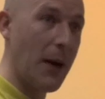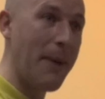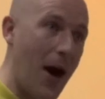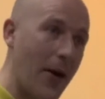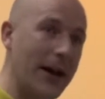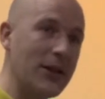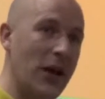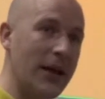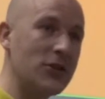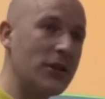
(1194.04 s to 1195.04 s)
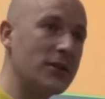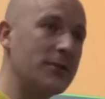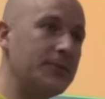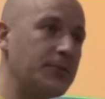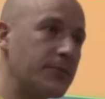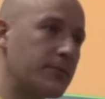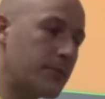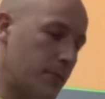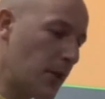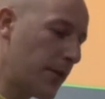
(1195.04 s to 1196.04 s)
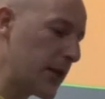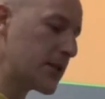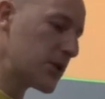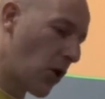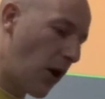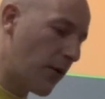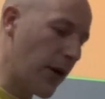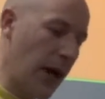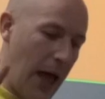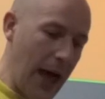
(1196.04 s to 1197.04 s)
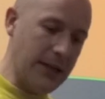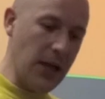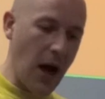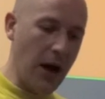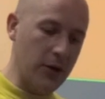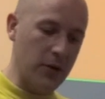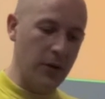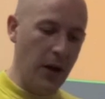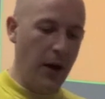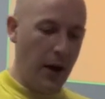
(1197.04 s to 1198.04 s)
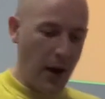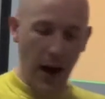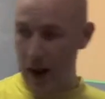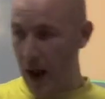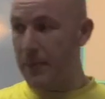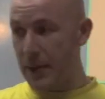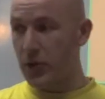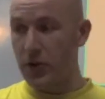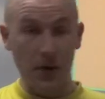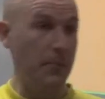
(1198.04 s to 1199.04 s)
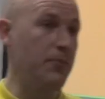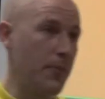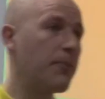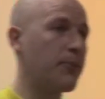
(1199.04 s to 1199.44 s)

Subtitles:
bring about any changes. These are sort of eternal, and people call them